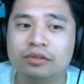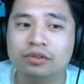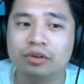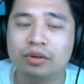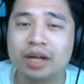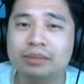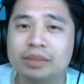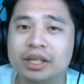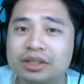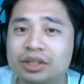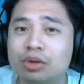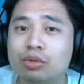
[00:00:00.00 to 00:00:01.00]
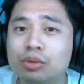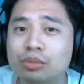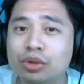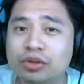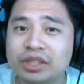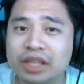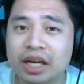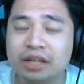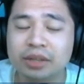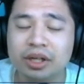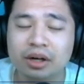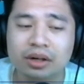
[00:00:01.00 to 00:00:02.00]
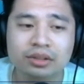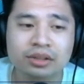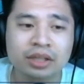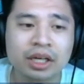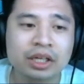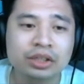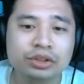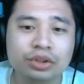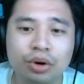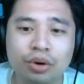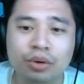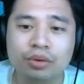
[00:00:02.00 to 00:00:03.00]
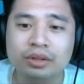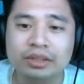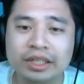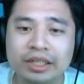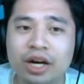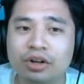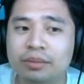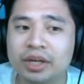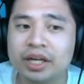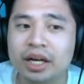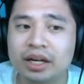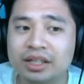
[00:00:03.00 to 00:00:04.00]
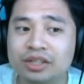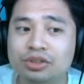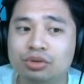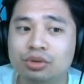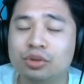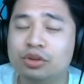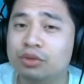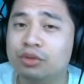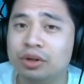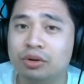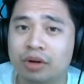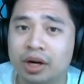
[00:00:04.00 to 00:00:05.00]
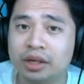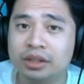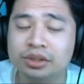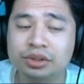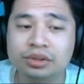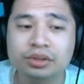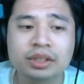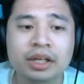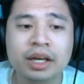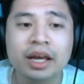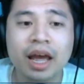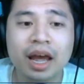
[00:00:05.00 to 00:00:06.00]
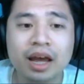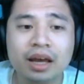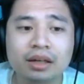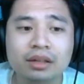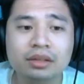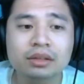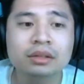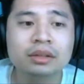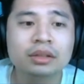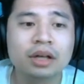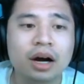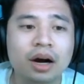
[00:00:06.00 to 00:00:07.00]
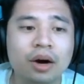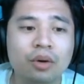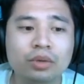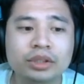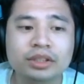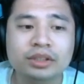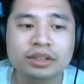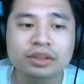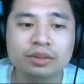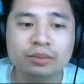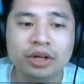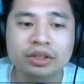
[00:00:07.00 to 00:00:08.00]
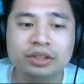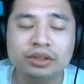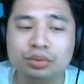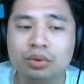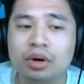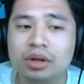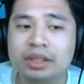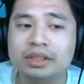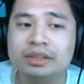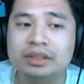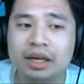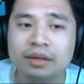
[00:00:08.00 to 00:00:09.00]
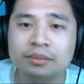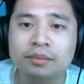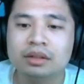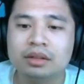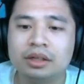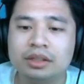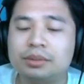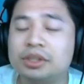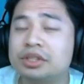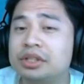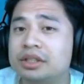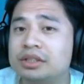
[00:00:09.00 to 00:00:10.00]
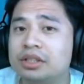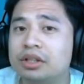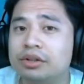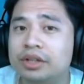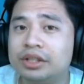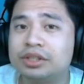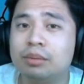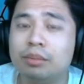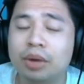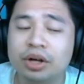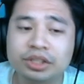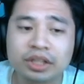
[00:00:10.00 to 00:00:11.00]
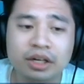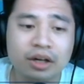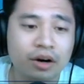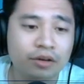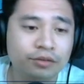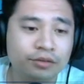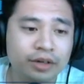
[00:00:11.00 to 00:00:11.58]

Orion because it removes the enemy cards. So the counter mechanic is removed when Orion is used. And what's nice about it as well is that, especially in this elo, there's a bunch of